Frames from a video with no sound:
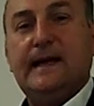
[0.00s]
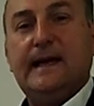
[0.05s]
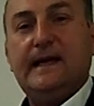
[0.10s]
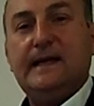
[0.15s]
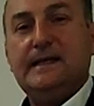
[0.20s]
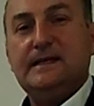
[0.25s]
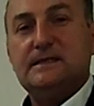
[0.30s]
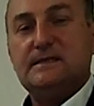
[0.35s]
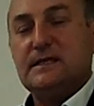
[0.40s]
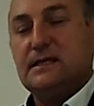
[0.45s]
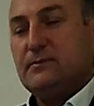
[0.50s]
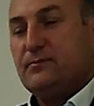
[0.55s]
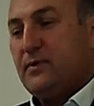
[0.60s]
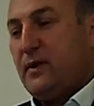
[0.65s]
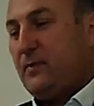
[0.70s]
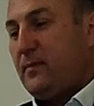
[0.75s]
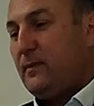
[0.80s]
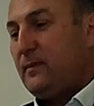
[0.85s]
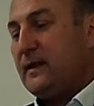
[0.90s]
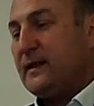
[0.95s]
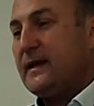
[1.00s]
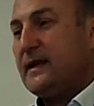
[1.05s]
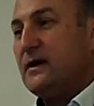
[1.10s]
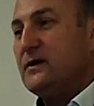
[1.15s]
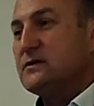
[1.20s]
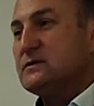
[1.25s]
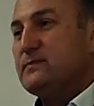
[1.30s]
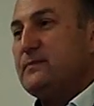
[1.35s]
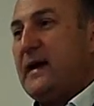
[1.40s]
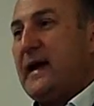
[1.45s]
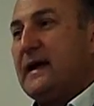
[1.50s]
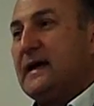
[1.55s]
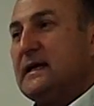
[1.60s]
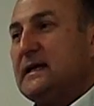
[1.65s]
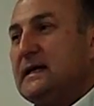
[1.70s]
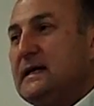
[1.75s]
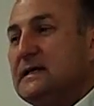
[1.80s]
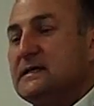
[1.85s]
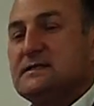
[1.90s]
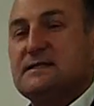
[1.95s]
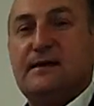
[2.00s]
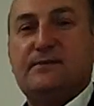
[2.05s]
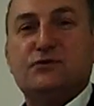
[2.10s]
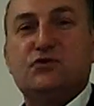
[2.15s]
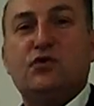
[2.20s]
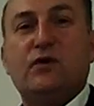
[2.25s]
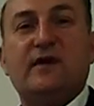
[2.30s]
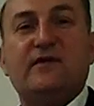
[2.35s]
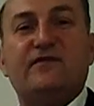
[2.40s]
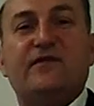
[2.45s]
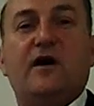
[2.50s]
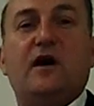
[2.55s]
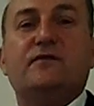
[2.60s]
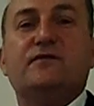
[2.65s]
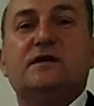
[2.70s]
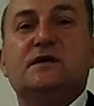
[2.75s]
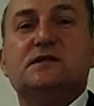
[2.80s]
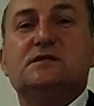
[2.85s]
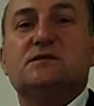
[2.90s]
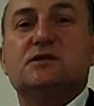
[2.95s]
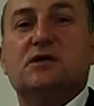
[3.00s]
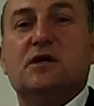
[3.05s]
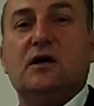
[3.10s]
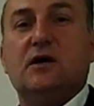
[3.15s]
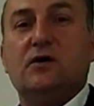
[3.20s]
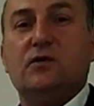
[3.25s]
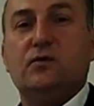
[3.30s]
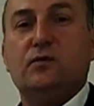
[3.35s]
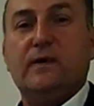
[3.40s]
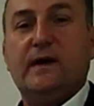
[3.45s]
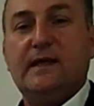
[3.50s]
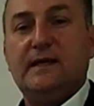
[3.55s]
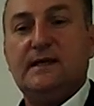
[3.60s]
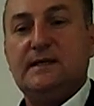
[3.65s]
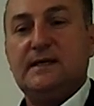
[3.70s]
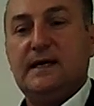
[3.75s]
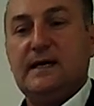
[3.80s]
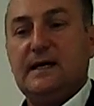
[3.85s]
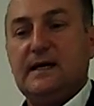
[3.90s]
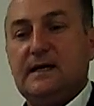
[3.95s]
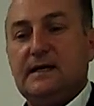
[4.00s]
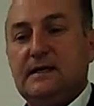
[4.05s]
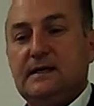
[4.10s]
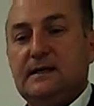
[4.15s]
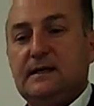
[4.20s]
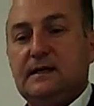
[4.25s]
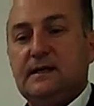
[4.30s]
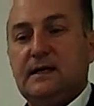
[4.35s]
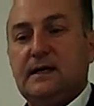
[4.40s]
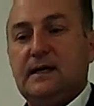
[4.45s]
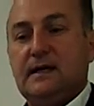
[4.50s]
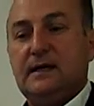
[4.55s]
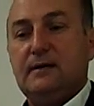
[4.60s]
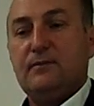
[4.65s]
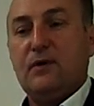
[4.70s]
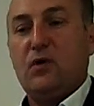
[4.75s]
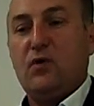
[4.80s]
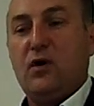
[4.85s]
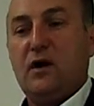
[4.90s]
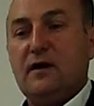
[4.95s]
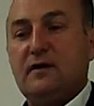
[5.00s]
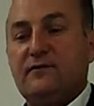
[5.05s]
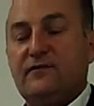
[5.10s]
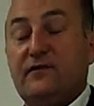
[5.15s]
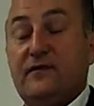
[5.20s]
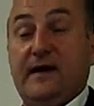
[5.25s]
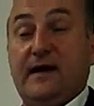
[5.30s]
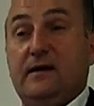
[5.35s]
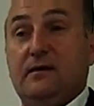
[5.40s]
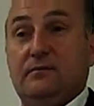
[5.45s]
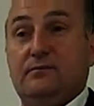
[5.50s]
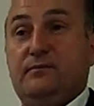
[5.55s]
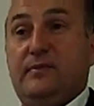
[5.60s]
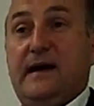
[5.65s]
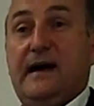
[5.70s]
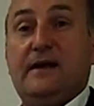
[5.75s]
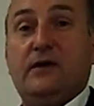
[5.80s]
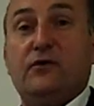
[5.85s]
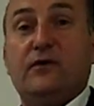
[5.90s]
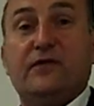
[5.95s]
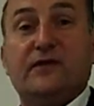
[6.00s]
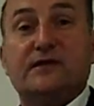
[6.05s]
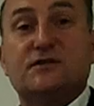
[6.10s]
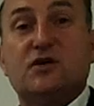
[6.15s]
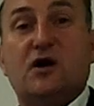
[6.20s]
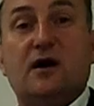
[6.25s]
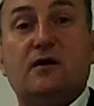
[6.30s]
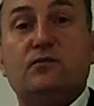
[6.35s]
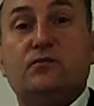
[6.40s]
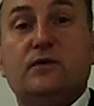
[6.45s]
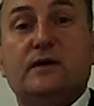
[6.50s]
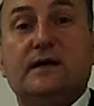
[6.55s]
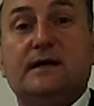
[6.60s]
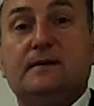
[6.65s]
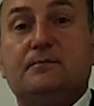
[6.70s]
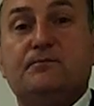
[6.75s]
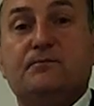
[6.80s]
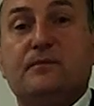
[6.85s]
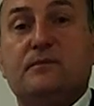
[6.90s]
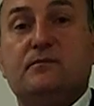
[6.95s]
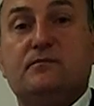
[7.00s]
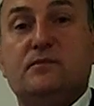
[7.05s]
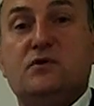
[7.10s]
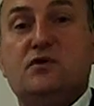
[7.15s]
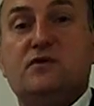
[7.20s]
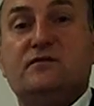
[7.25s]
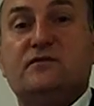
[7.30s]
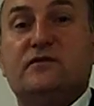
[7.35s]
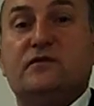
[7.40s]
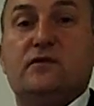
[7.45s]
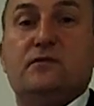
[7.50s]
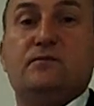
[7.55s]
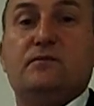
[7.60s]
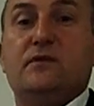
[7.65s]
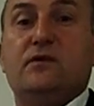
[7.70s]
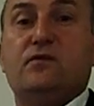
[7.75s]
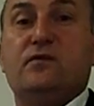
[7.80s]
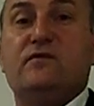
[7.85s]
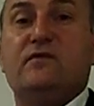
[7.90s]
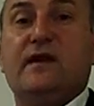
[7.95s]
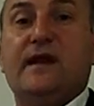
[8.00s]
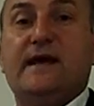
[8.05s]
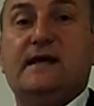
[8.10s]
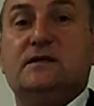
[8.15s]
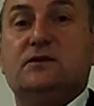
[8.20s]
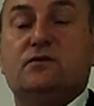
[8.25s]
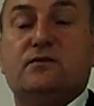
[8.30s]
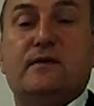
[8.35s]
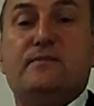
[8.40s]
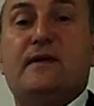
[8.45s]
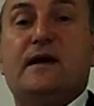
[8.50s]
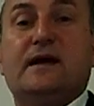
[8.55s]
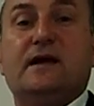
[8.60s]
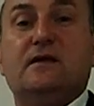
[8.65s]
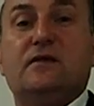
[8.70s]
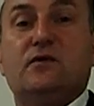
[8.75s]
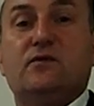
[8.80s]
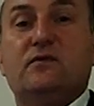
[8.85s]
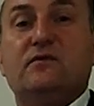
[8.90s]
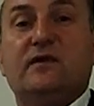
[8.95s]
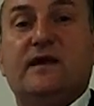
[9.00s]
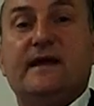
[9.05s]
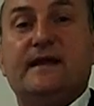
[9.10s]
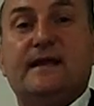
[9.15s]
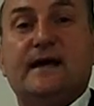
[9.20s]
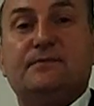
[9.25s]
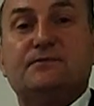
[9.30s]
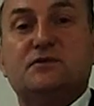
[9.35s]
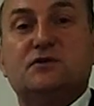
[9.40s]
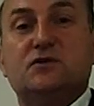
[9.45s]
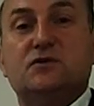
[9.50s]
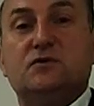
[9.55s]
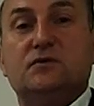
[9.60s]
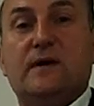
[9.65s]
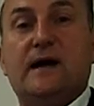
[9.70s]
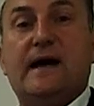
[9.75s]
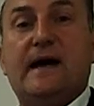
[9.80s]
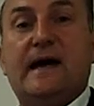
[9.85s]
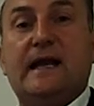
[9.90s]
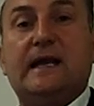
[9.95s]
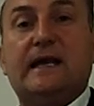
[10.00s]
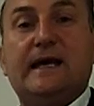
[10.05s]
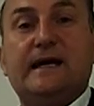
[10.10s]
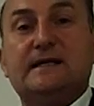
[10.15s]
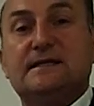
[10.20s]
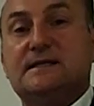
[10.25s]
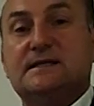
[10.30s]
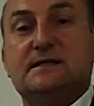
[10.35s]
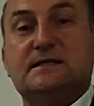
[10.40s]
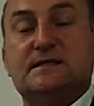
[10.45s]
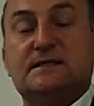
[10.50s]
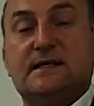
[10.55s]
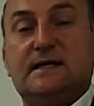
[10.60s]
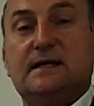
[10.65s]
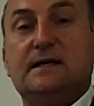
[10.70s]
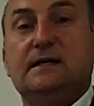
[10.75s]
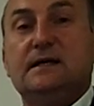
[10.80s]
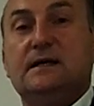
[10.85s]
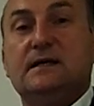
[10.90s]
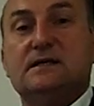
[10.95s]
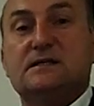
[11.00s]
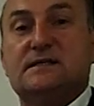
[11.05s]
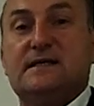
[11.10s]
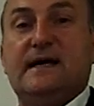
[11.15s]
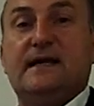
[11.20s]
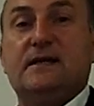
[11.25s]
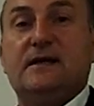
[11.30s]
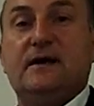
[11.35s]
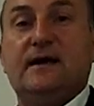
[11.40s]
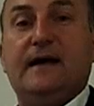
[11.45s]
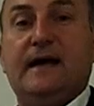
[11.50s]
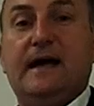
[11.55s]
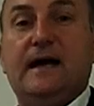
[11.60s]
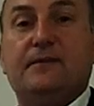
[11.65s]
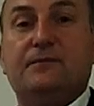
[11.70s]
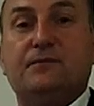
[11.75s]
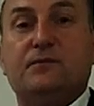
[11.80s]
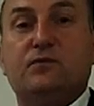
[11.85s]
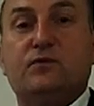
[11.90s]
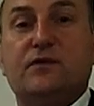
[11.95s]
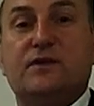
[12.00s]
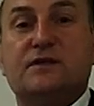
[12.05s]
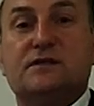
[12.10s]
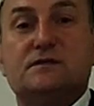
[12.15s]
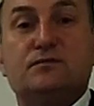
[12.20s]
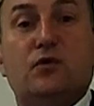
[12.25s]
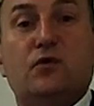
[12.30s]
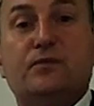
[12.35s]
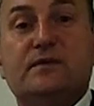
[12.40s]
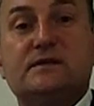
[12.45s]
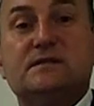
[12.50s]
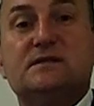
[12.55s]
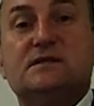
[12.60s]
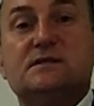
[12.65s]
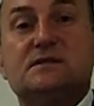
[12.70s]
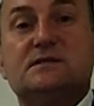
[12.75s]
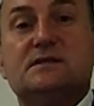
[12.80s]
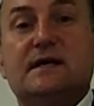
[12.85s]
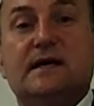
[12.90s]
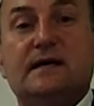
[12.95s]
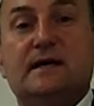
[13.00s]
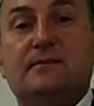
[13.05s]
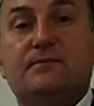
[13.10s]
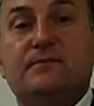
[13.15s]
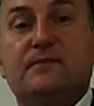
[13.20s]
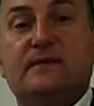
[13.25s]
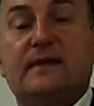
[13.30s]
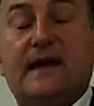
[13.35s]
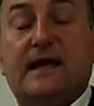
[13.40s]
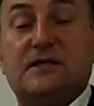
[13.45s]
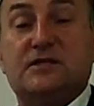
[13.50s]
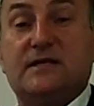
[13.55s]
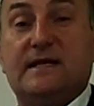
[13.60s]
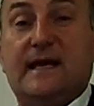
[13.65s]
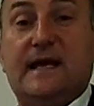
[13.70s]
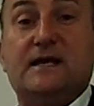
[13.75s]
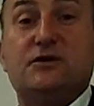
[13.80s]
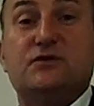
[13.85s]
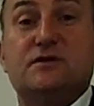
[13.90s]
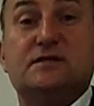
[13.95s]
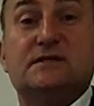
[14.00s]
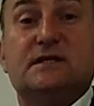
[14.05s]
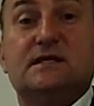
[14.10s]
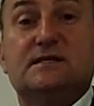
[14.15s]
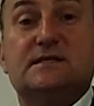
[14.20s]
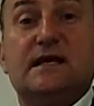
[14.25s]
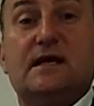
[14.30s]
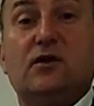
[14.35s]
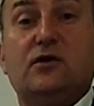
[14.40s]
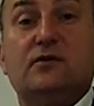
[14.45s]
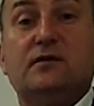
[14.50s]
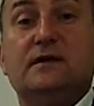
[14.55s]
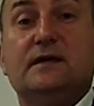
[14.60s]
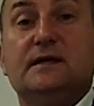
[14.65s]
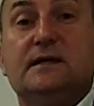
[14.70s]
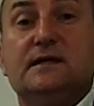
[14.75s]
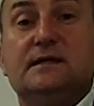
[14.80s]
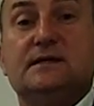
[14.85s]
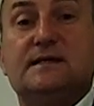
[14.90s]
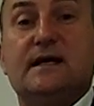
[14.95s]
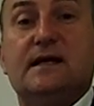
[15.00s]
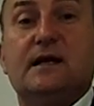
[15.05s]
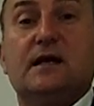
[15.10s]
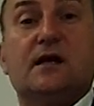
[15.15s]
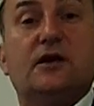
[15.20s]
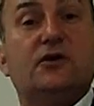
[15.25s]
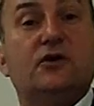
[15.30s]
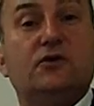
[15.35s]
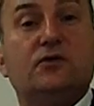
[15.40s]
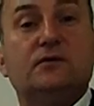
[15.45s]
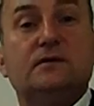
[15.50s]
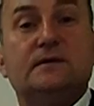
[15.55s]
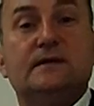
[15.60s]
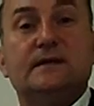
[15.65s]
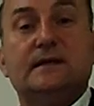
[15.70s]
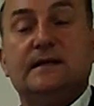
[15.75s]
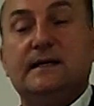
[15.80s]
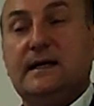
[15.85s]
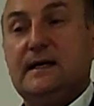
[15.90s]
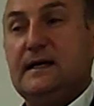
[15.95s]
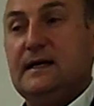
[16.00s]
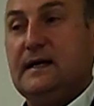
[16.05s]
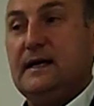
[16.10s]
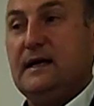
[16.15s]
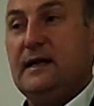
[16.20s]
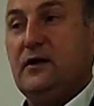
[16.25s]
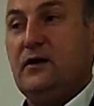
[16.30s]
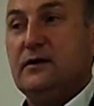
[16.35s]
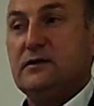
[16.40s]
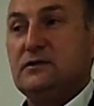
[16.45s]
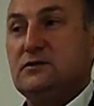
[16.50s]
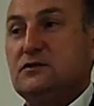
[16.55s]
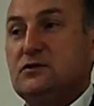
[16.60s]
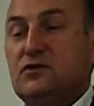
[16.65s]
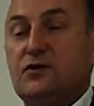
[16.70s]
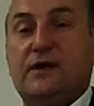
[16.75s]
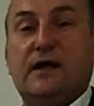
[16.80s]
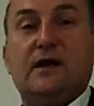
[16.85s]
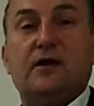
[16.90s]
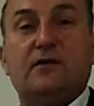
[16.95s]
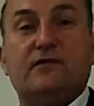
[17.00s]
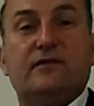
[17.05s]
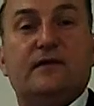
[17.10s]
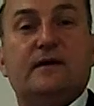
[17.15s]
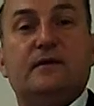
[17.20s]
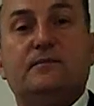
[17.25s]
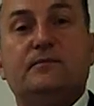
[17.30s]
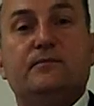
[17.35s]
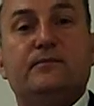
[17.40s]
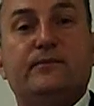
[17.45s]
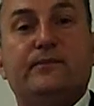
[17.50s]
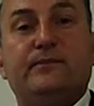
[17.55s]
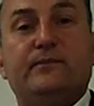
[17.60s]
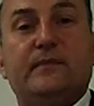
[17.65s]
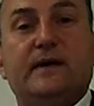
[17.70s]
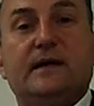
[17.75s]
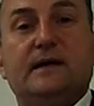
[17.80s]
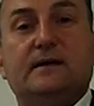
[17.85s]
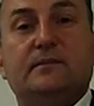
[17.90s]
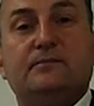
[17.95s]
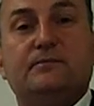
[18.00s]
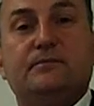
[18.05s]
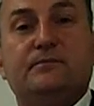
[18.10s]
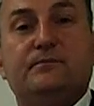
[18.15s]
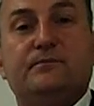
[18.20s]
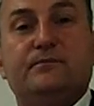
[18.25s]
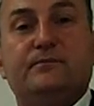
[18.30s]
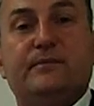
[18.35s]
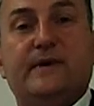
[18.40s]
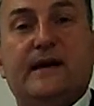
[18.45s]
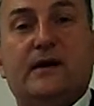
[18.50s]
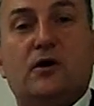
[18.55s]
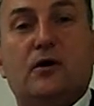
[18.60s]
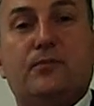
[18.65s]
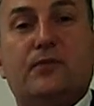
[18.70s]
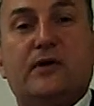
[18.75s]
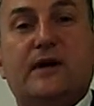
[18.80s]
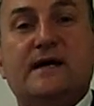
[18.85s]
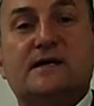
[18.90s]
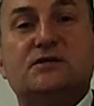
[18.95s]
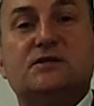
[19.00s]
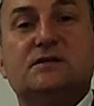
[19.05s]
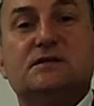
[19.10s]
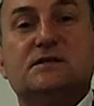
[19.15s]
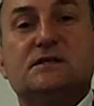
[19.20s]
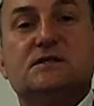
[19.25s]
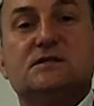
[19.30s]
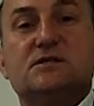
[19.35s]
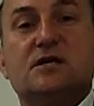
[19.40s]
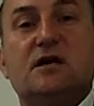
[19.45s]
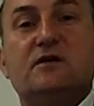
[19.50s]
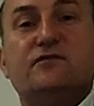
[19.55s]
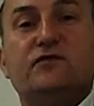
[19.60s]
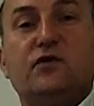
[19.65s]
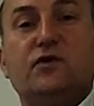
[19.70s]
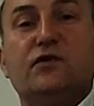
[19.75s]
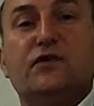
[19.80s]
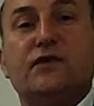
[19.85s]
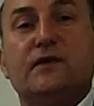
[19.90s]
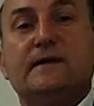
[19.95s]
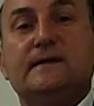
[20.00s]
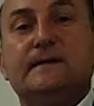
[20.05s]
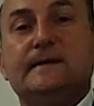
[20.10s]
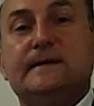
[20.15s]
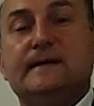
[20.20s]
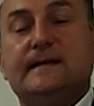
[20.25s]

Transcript: And probably goes back some 25 years ago when my wife, partner at the time, moved from the Riverland or Renmark in the Riverland up to Adelaide and started out with a small business, actually a hairdressing salon down at Glenelg, and I took care of the back operations and so forth.